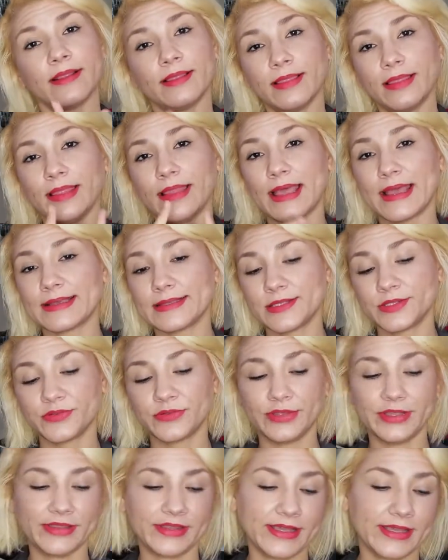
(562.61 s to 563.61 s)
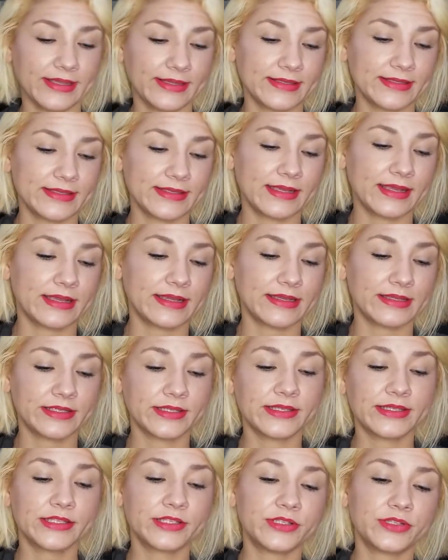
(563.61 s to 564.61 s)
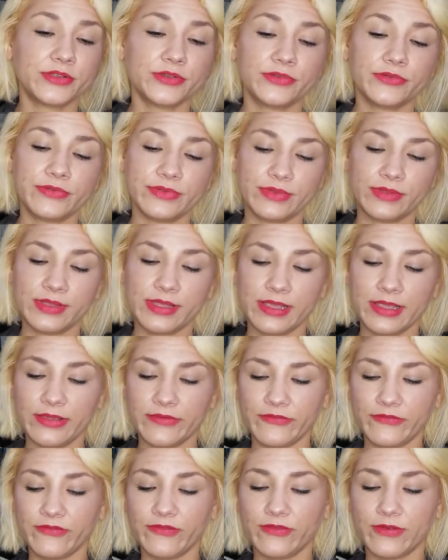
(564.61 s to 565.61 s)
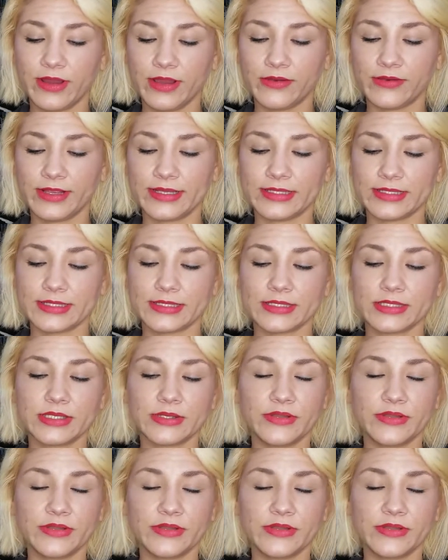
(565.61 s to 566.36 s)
Last 3 things. So let's do the fragrance.